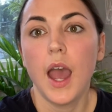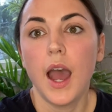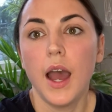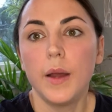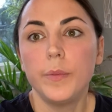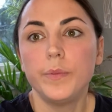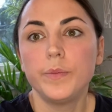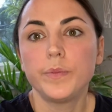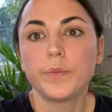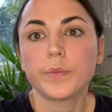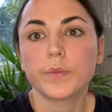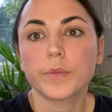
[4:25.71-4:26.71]

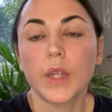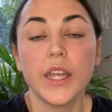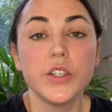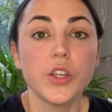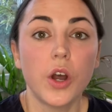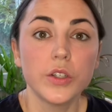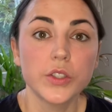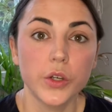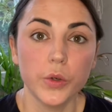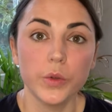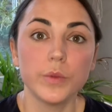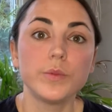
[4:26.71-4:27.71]
And also